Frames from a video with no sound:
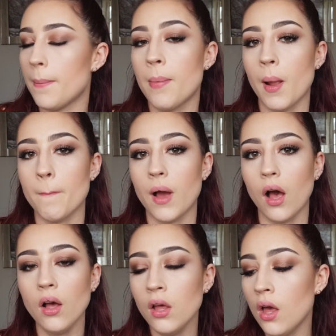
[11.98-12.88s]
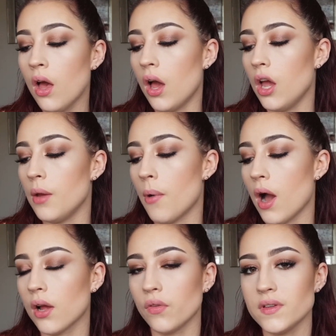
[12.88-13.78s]
Plumper.
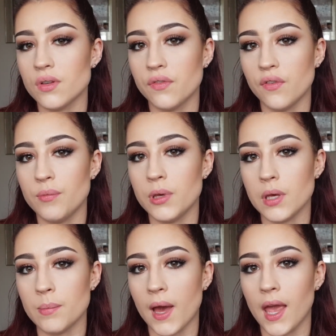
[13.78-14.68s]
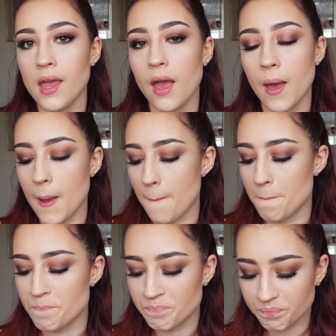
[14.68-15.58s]
I got this off of Beauty Bay.
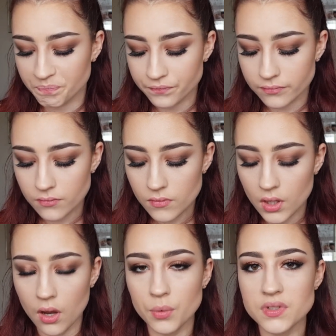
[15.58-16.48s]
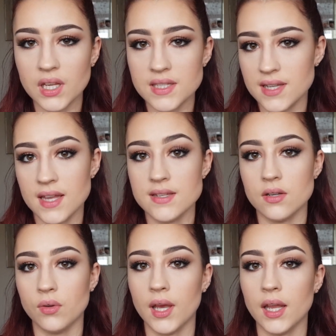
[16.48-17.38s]
I wasn't
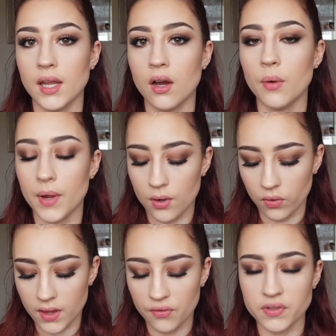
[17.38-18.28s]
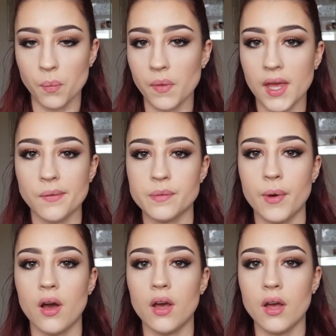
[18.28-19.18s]
intending on getting it. I went on there for something else,
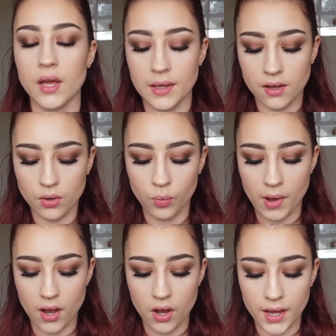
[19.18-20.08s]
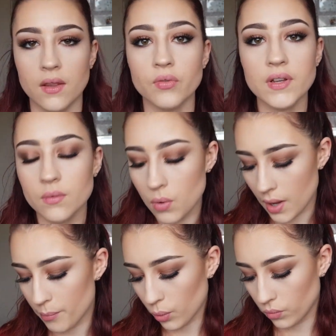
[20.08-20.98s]
but it caught my eye. The reason why
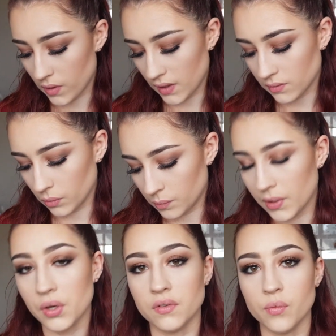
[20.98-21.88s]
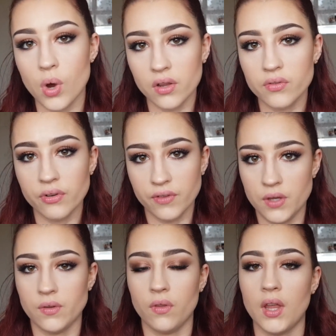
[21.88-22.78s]
I bought this was because one of the
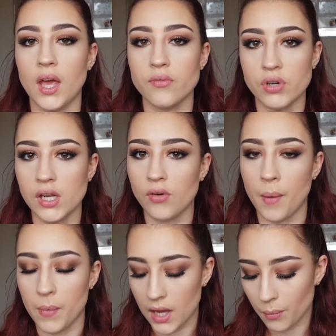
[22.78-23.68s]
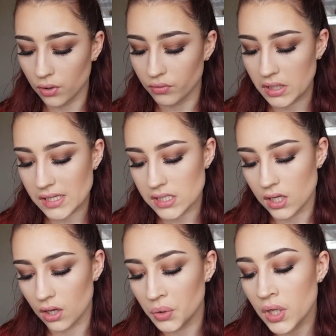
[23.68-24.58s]
reviews on there really grabbed me. I'm going to read it to
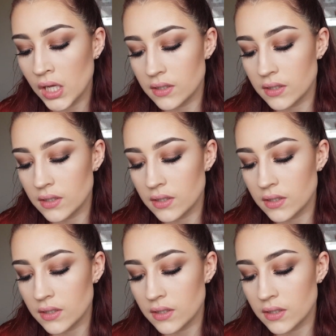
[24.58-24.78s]
you.